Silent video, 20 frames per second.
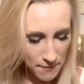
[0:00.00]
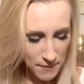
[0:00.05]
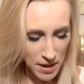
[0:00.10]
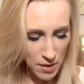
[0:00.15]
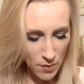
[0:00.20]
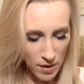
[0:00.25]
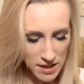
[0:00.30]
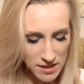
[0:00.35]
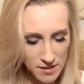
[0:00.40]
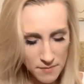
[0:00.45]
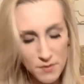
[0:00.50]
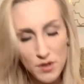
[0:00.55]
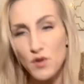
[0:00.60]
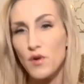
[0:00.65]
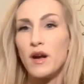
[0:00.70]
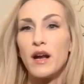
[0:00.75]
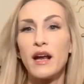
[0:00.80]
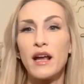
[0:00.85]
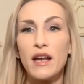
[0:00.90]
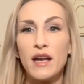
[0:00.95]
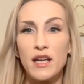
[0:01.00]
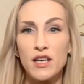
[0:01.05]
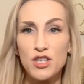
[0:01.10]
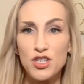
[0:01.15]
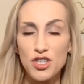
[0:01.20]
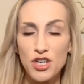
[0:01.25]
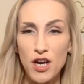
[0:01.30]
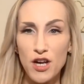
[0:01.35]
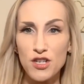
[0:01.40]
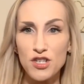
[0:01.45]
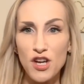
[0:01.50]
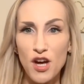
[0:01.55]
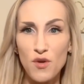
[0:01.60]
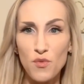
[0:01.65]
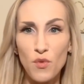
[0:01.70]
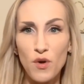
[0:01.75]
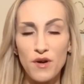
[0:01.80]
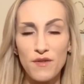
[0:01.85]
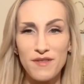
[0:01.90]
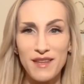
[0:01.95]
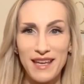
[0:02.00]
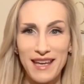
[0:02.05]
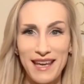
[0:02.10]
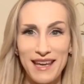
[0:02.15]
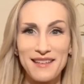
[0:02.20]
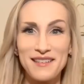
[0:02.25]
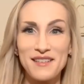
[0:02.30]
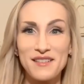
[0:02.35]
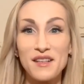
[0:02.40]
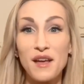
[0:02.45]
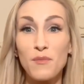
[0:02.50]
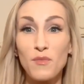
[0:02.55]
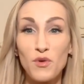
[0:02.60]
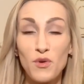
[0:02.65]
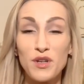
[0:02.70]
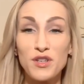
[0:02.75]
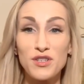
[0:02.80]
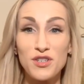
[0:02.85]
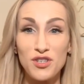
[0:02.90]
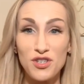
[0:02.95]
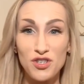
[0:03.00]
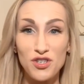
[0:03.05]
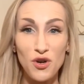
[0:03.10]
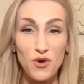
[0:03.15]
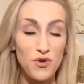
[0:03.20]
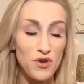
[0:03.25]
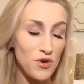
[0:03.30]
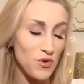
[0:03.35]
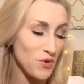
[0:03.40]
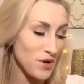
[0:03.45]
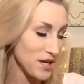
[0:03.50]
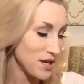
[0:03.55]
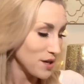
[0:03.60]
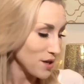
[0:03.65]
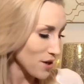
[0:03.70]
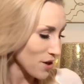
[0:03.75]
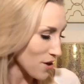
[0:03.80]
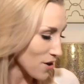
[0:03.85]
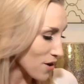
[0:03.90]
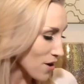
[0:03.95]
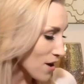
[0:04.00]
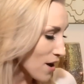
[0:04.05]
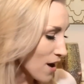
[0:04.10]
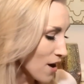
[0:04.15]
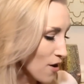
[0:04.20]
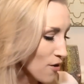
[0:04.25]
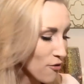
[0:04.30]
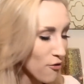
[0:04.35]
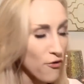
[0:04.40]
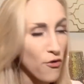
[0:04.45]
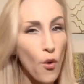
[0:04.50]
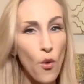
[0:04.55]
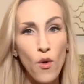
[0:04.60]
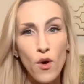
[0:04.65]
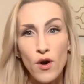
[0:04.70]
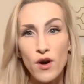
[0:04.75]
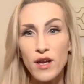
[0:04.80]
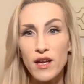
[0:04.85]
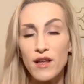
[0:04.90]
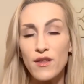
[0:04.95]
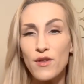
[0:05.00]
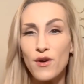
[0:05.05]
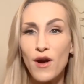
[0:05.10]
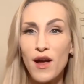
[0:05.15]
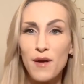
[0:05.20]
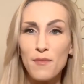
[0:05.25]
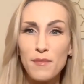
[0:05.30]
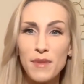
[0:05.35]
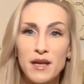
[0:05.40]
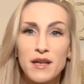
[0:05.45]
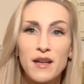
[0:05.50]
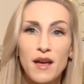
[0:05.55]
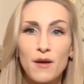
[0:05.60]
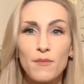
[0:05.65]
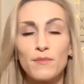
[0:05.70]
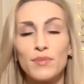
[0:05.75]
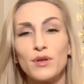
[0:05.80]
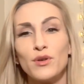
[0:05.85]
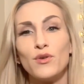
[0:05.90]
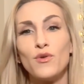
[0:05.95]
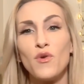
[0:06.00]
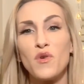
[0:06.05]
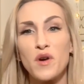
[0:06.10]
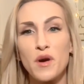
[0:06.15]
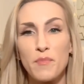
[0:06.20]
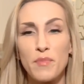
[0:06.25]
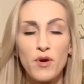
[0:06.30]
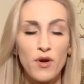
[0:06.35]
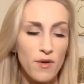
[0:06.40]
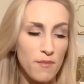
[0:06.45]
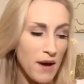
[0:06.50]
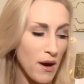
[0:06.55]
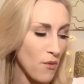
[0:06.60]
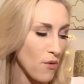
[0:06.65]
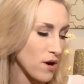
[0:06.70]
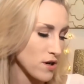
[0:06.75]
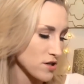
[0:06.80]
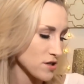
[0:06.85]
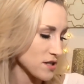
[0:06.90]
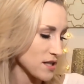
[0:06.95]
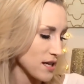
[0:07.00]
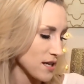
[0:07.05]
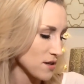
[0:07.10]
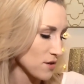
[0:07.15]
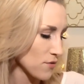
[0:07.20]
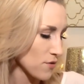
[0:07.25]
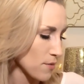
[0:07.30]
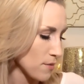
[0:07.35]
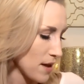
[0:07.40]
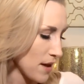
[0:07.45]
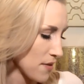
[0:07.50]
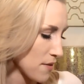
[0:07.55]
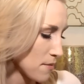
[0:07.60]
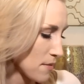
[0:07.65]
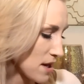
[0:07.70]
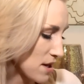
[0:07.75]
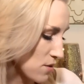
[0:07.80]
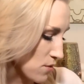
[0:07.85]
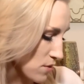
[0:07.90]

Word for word: may wind up doing an exchange on one of the candles I'm going to show you here for either a midnight blue or a bergamot waters candle from Bath & Body